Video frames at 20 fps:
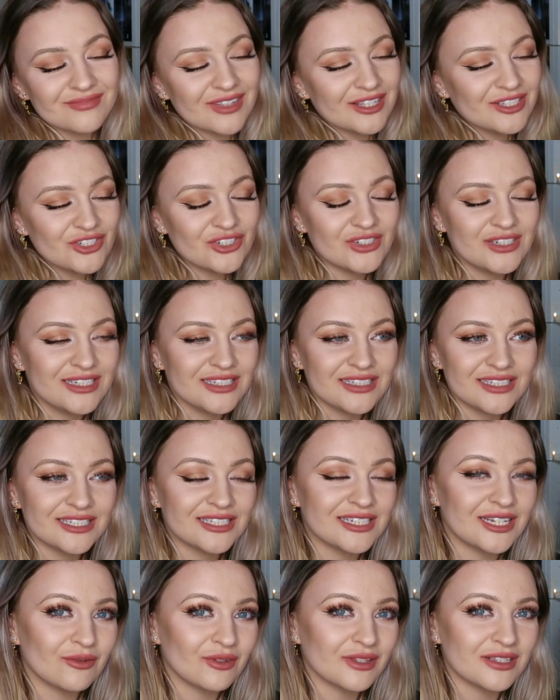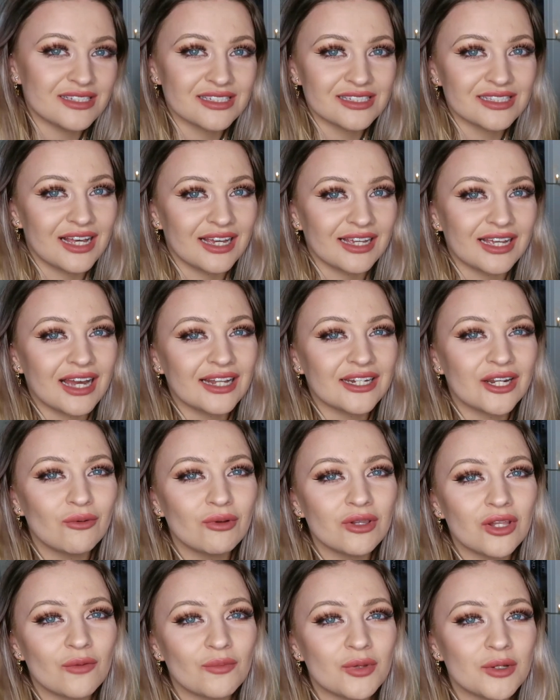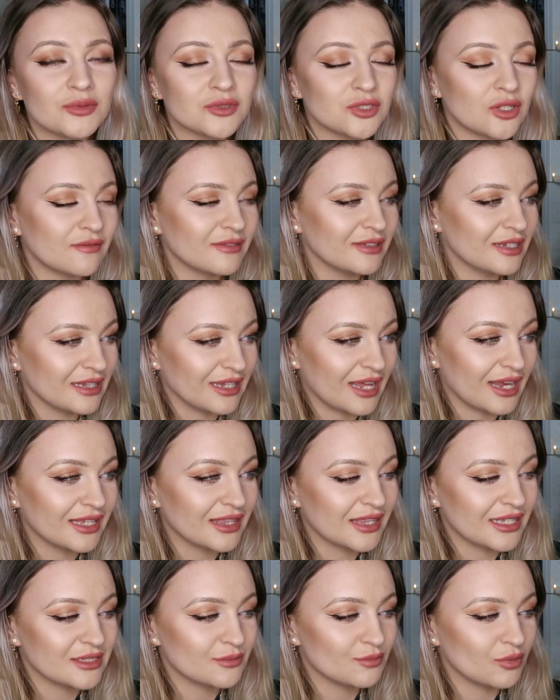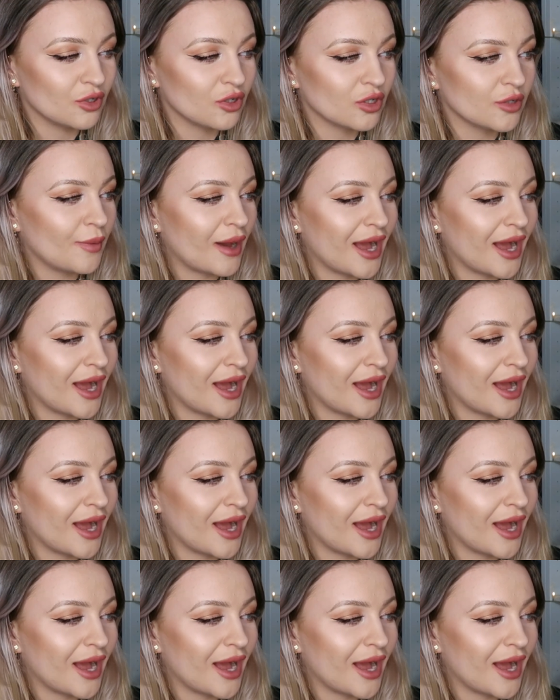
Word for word: intrigued to see what this is like. I know a lot of people don't really like this book,